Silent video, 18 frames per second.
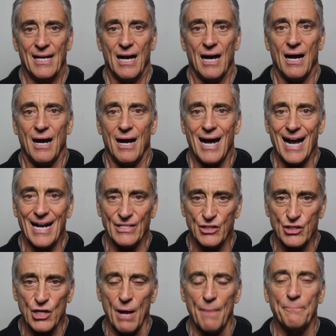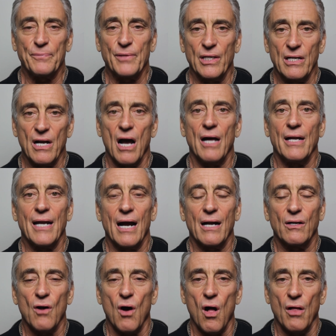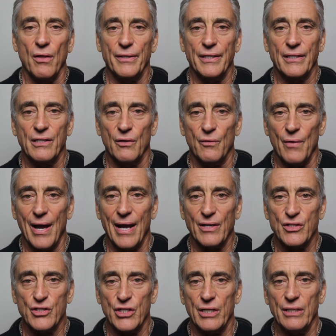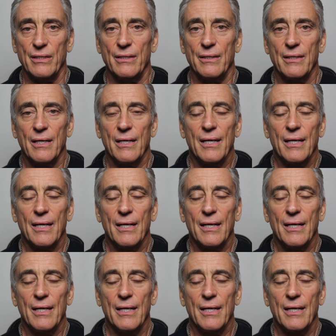I jumped the gun on calling a correction.